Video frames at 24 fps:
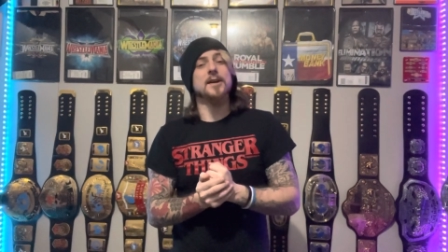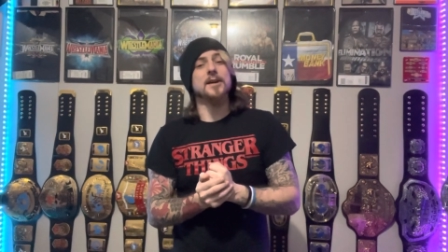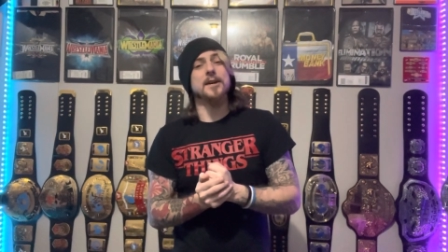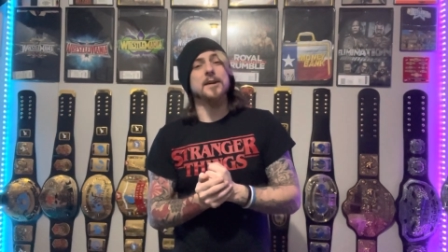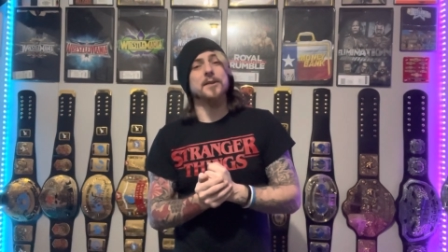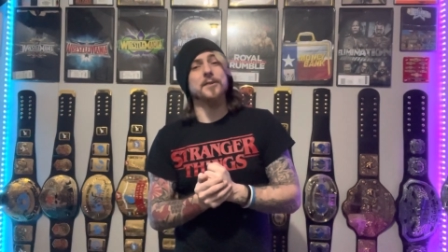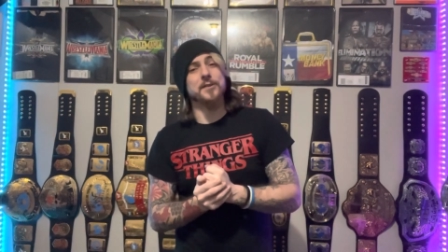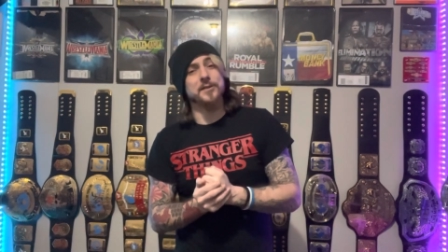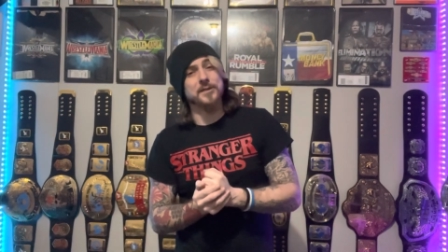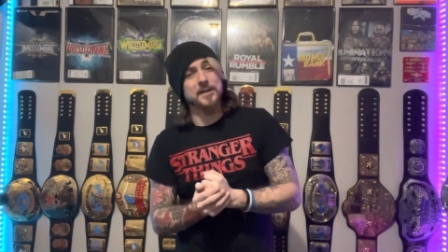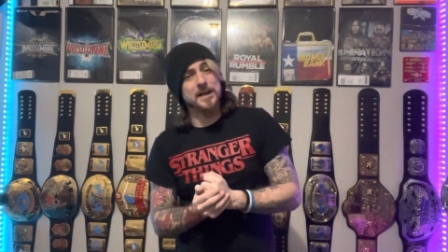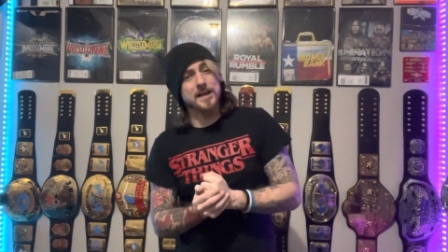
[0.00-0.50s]

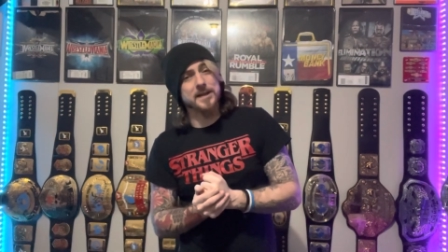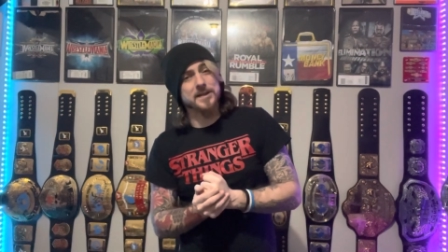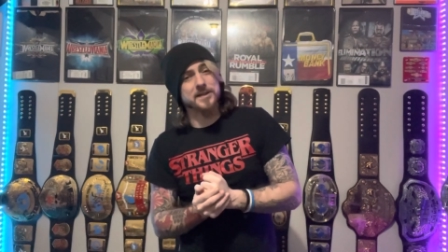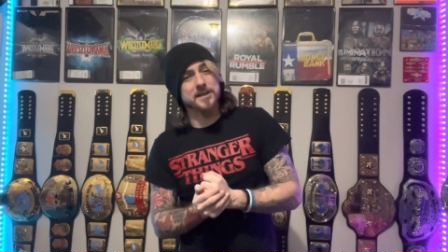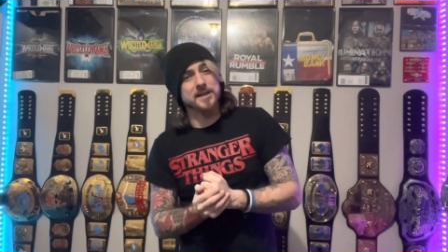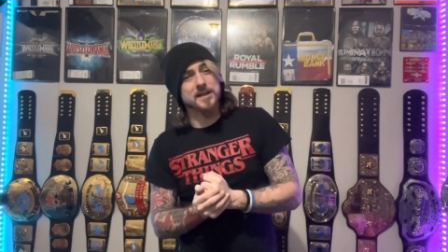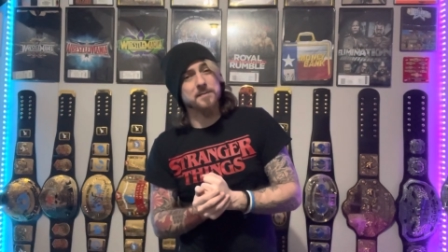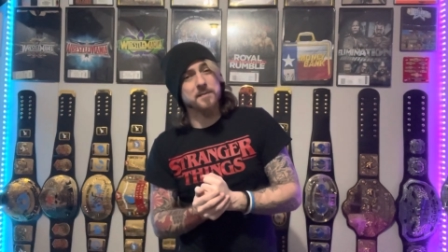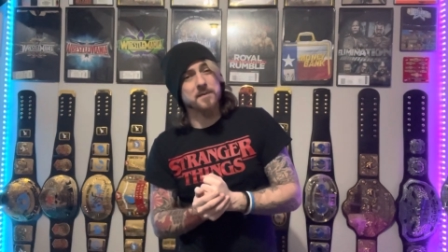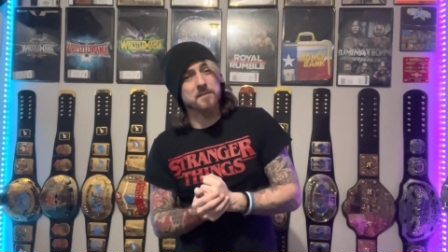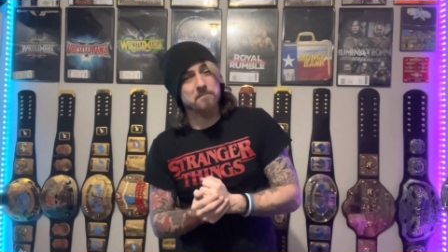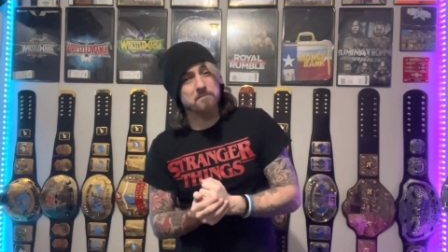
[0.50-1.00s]
and the date is
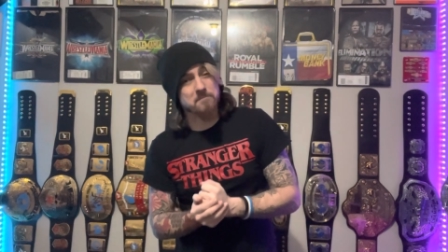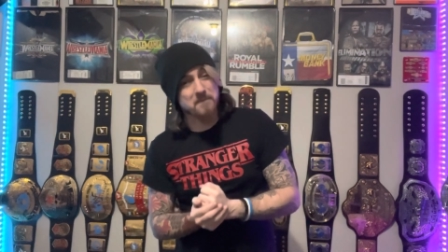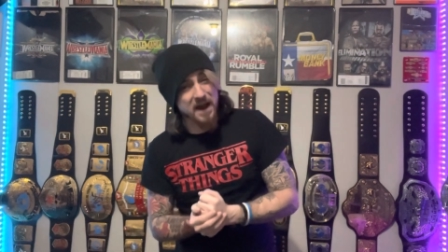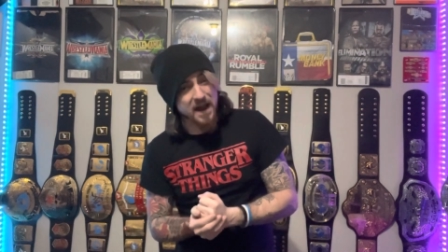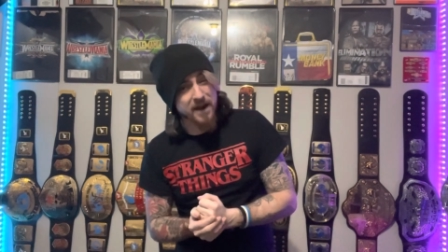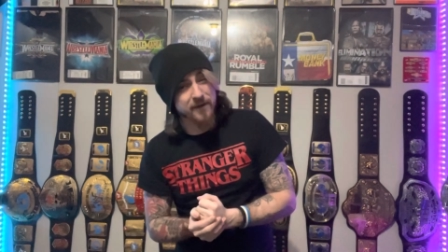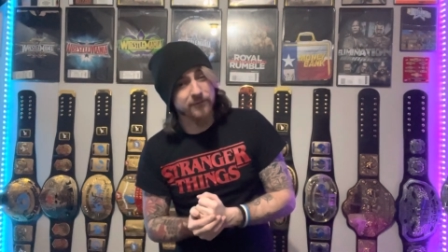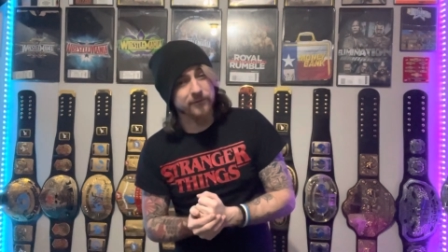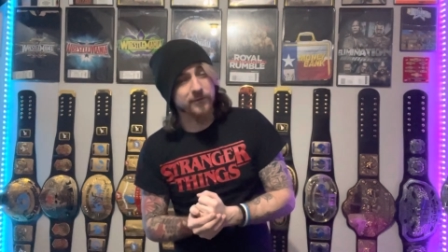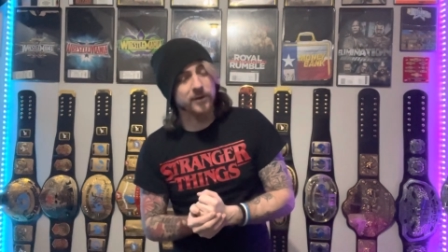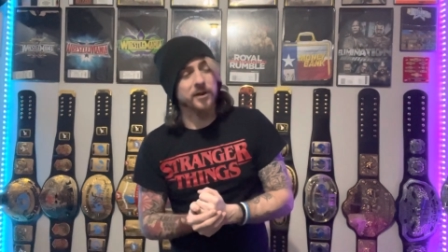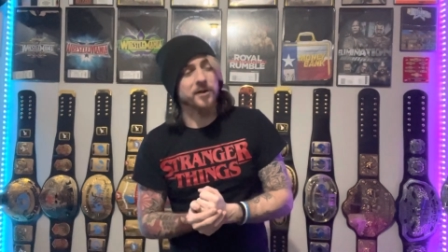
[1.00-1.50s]
going to be
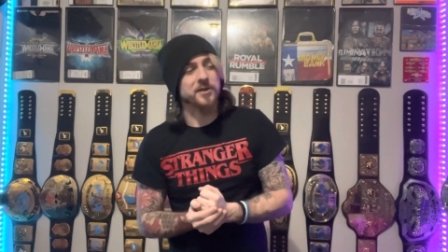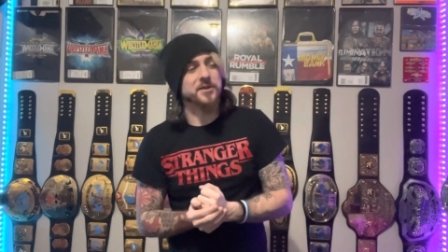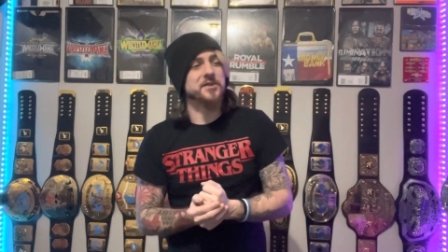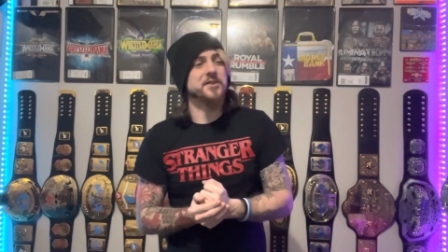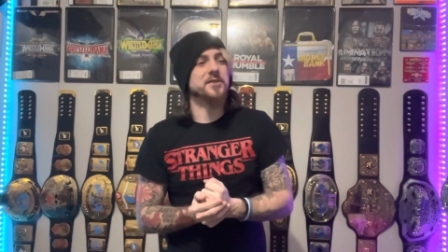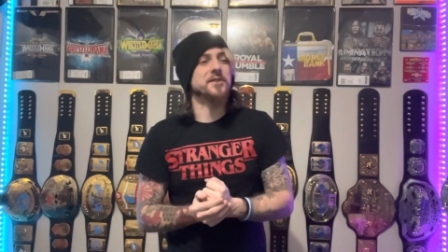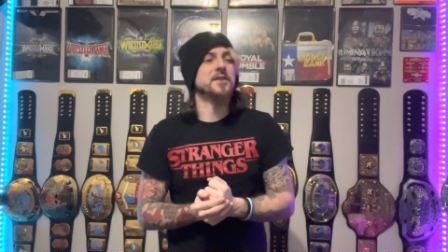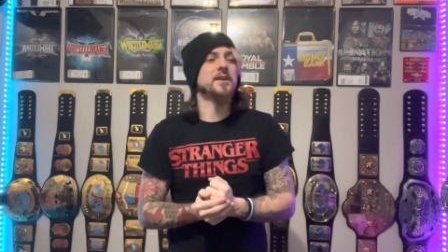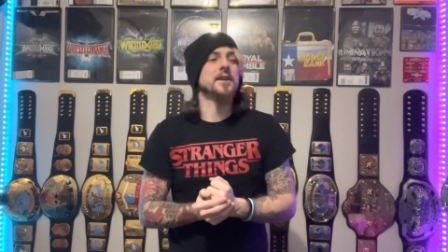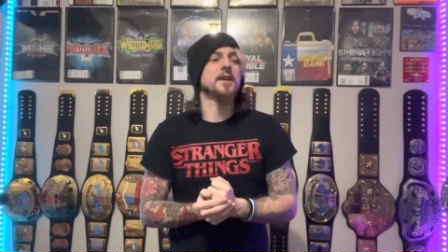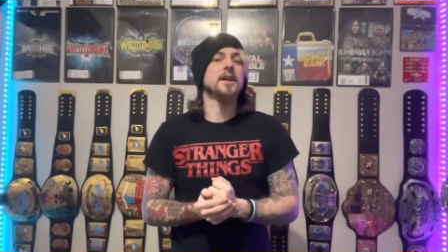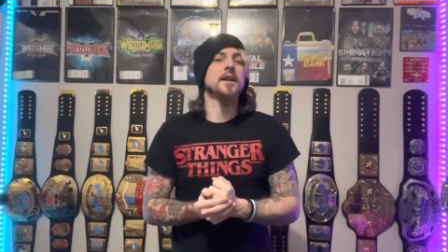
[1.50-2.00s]
May
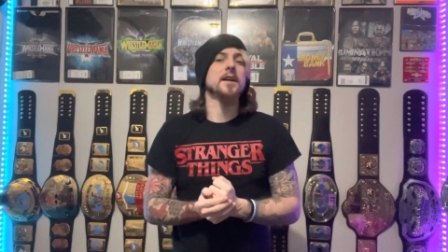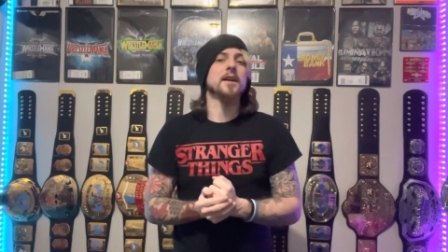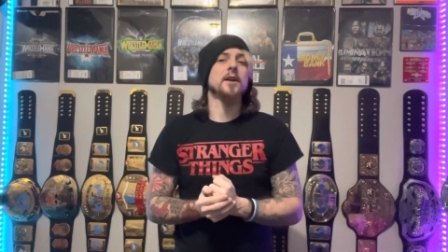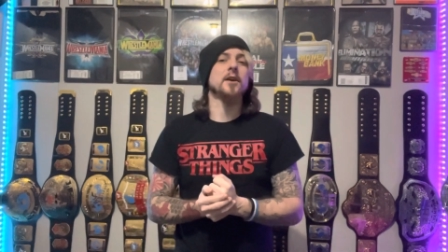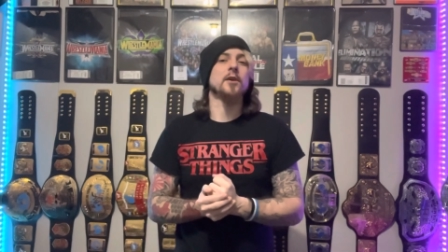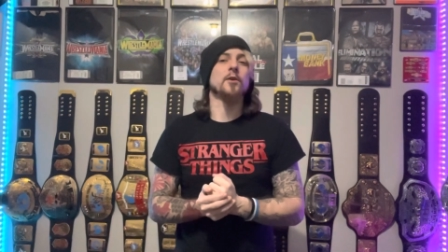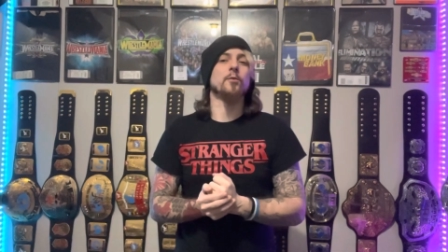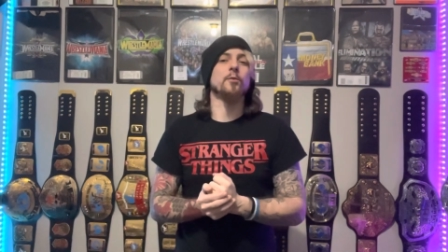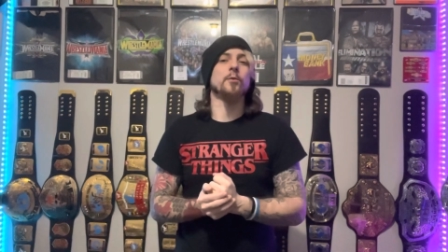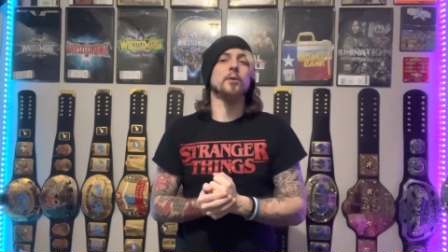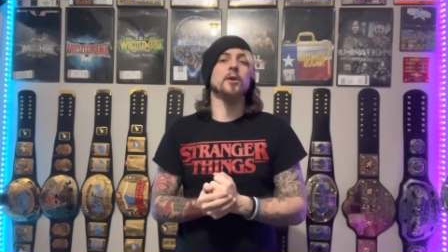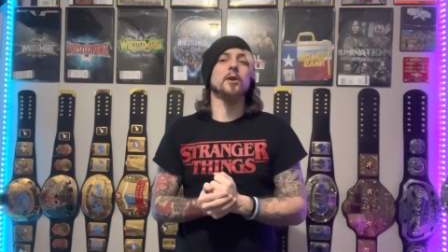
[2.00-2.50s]
1st,
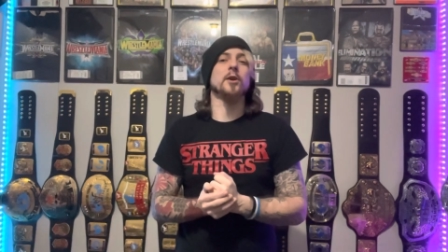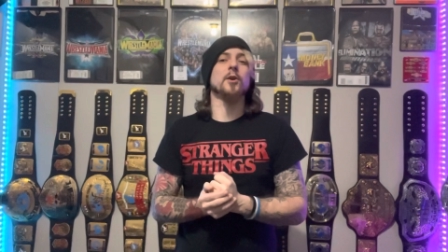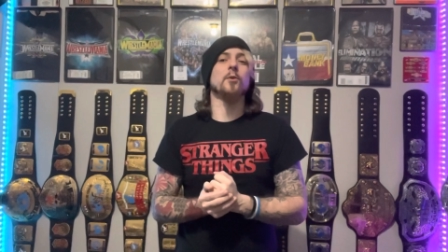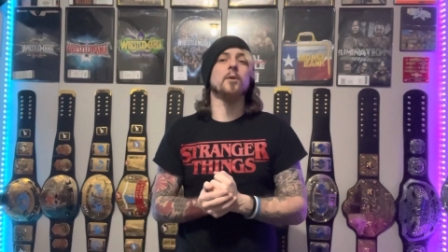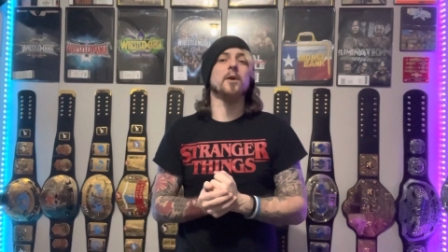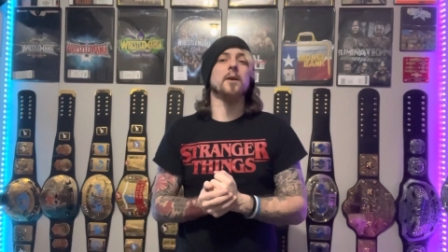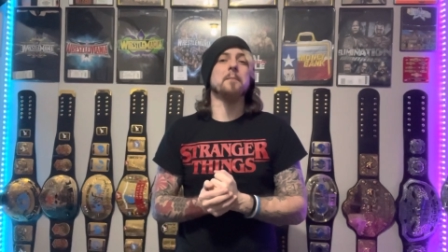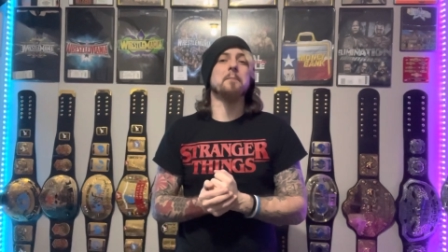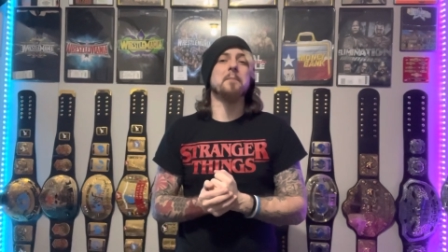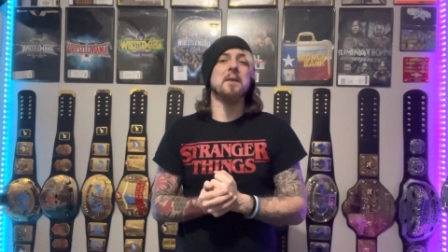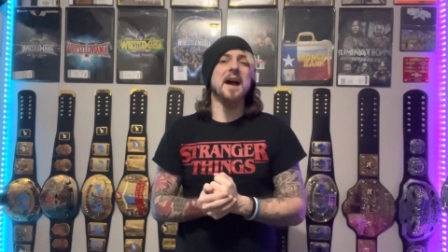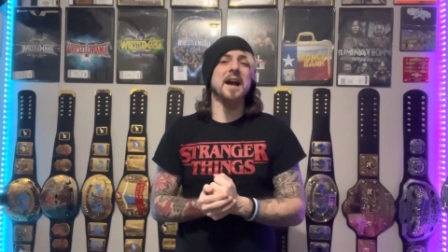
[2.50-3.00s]
we're
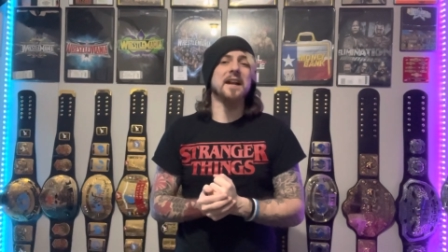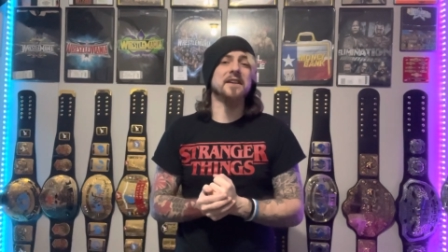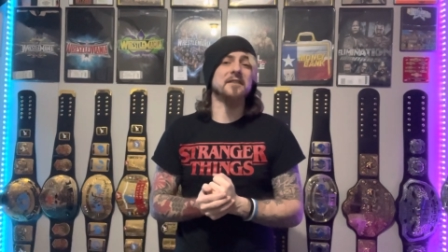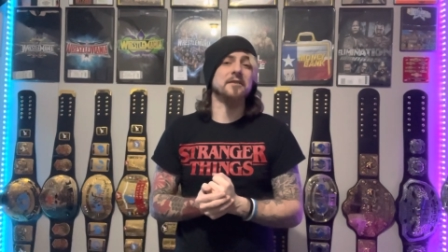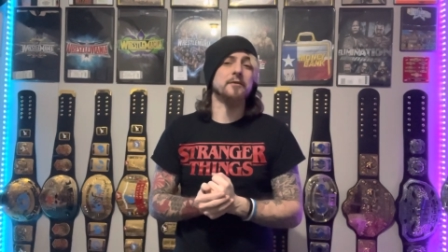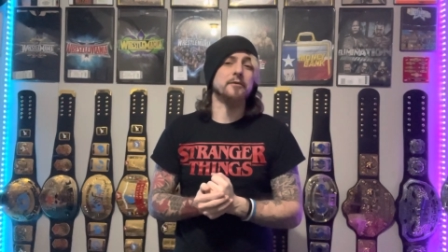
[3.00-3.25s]
going back to